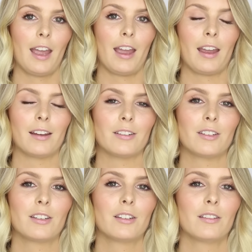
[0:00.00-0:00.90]

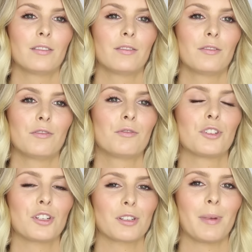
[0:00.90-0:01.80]
and
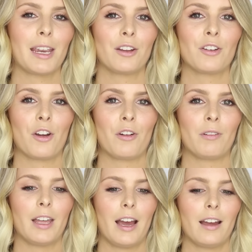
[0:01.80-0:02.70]
just make it
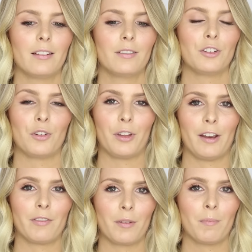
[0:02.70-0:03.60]
known that you're there for